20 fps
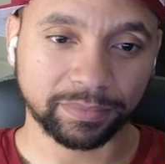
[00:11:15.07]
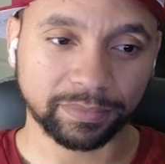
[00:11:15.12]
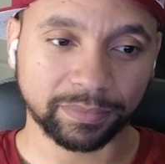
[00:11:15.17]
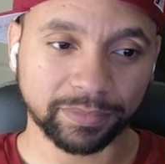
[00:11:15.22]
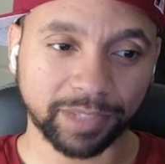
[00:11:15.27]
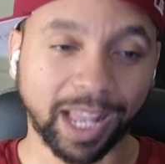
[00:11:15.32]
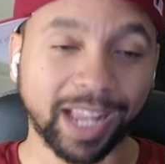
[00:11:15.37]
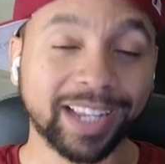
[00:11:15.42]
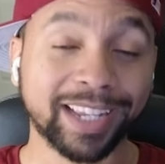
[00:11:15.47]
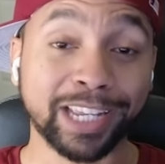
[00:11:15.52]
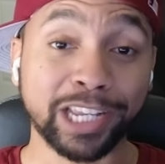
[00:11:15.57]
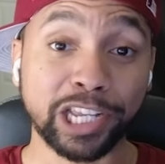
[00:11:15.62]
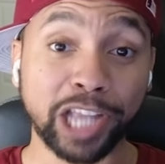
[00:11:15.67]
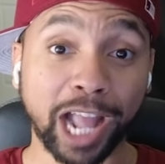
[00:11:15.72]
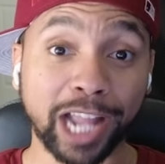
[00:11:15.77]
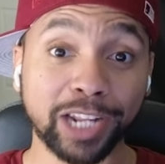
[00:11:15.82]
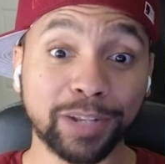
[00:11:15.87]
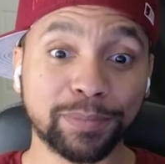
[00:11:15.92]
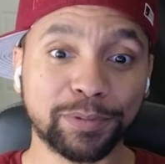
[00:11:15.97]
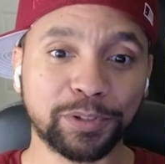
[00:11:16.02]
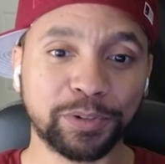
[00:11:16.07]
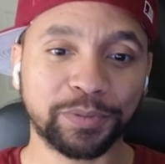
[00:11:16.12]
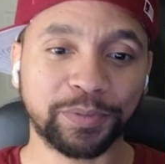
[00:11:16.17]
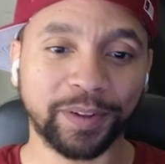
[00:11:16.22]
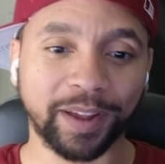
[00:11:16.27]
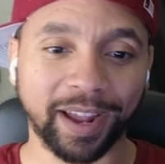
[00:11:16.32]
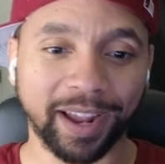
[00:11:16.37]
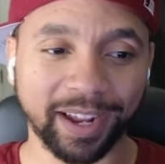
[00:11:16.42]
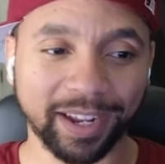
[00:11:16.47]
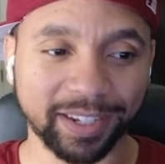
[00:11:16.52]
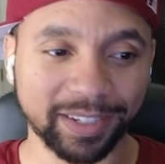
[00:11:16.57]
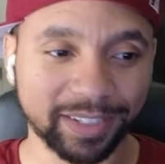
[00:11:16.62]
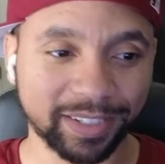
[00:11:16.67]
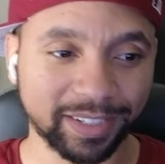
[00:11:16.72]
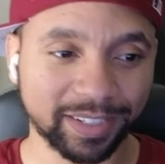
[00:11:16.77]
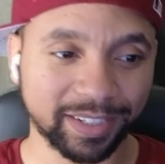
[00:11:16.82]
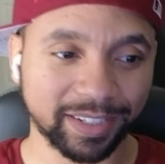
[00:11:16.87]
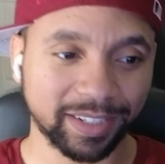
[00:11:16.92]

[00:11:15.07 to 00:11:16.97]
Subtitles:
Like he got up too fast.